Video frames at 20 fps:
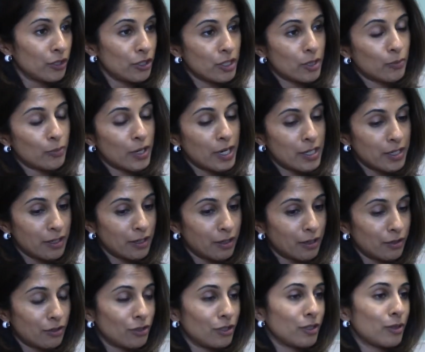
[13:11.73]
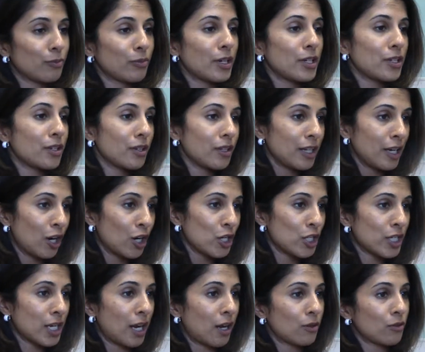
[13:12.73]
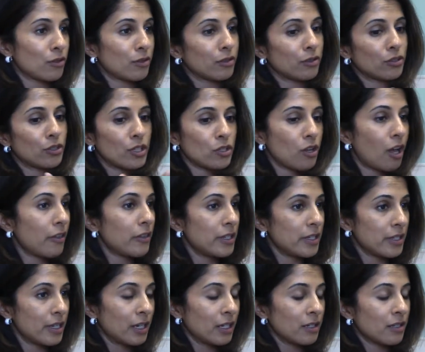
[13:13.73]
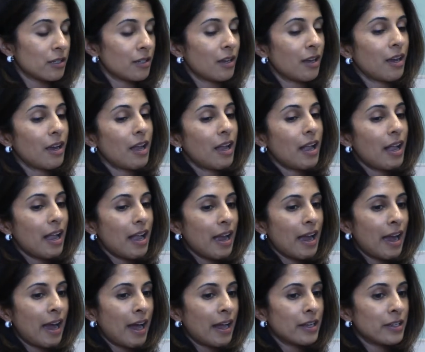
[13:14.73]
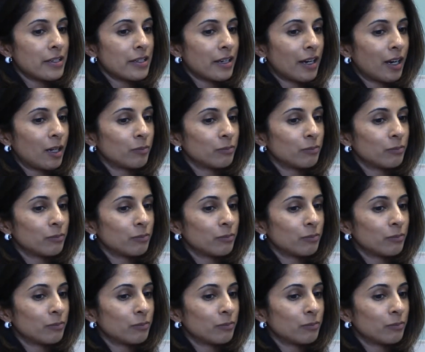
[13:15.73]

She's the president of the Arts Council, she does all these things. And